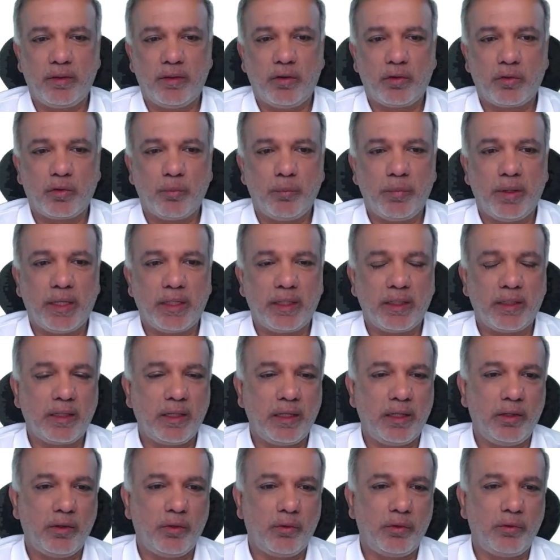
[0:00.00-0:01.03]

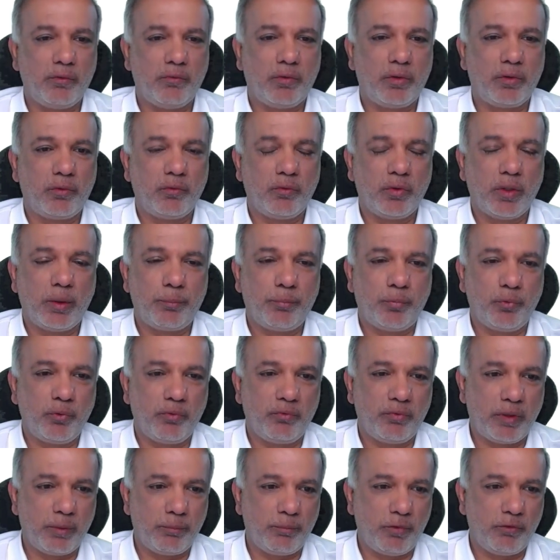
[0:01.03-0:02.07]
automatically, or you want to
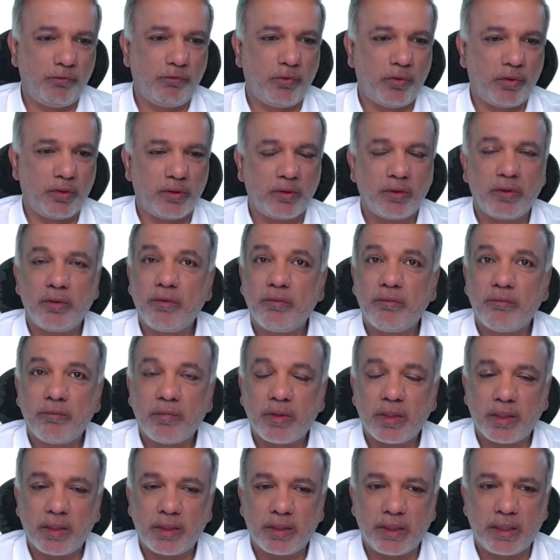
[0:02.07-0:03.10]
approve them before
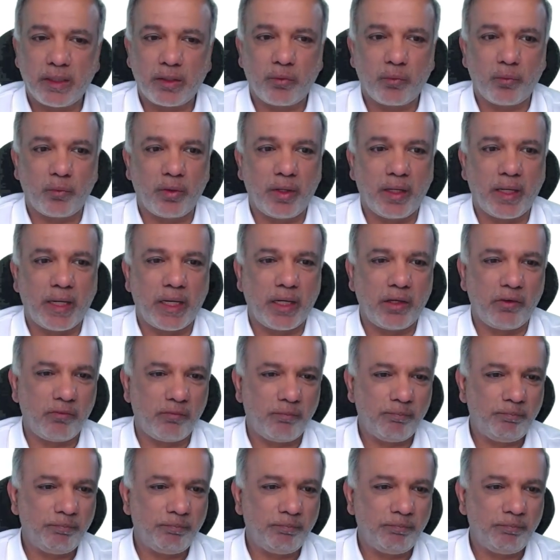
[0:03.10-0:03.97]
uh, they go live.